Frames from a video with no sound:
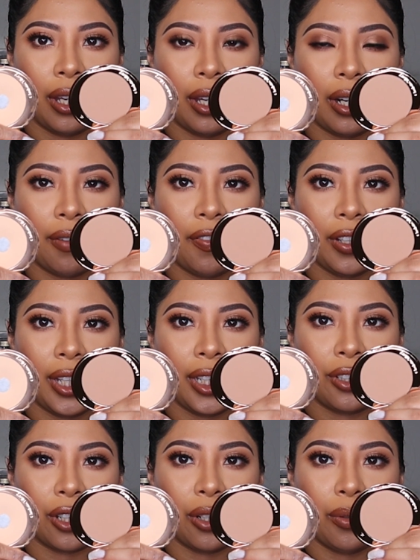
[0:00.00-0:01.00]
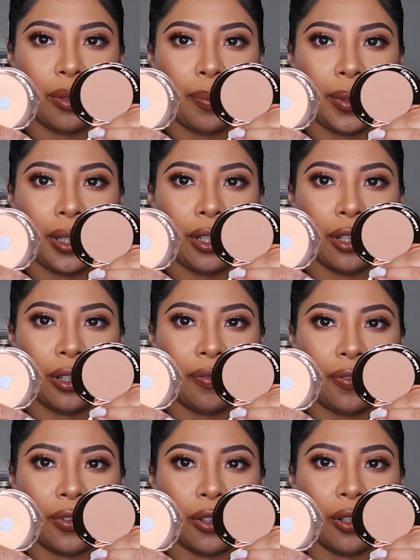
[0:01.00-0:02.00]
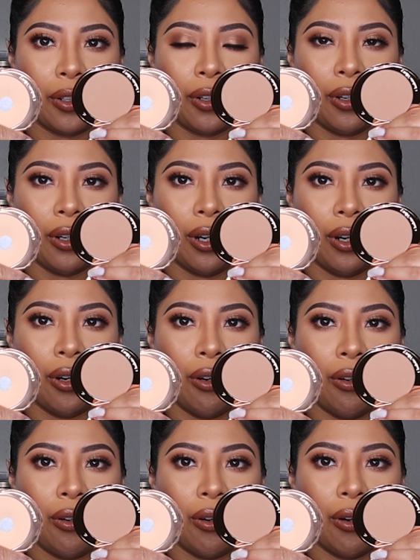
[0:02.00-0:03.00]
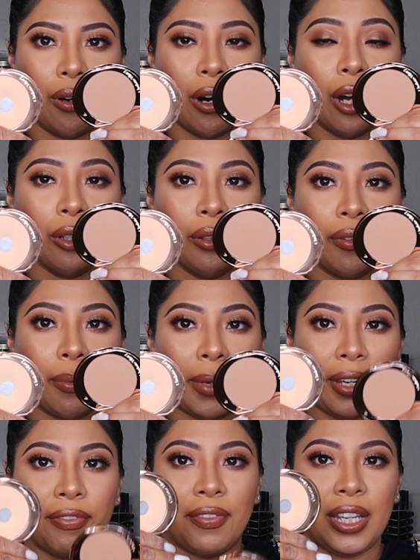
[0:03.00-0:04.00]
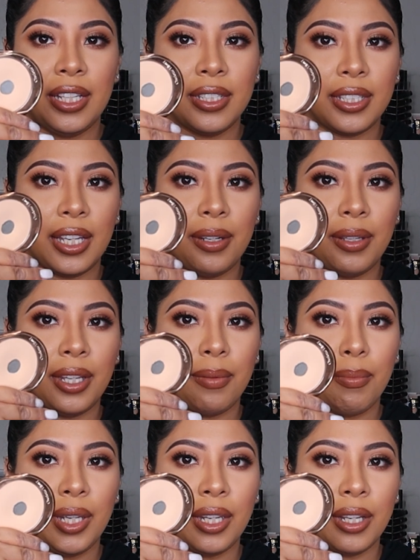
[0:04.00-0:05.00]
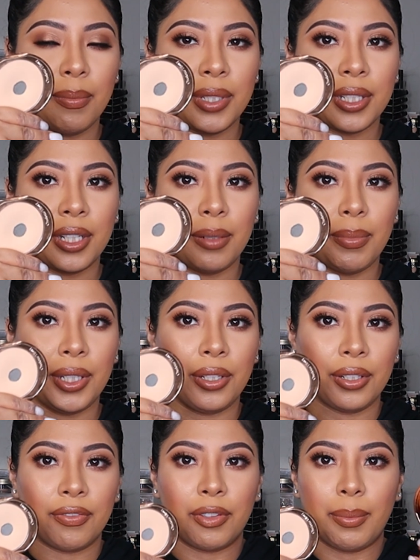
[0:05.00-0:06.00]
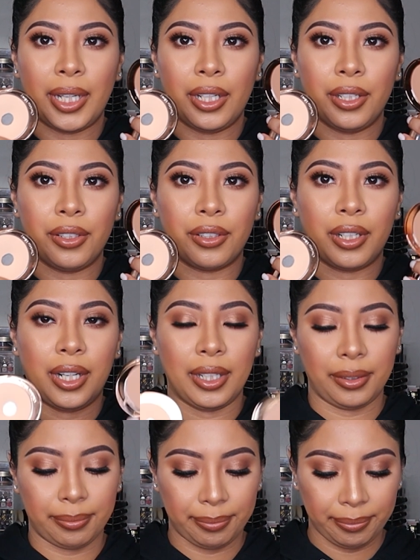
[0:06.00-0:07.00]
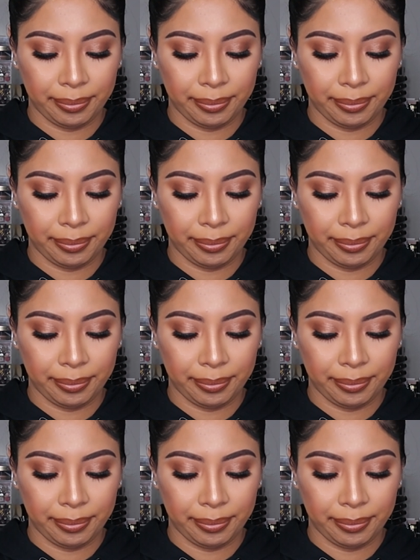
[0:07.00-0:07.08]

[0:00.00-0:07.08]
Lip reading: And I feel like dark would be good for all over my face, and then medium is going to be good for my under eye.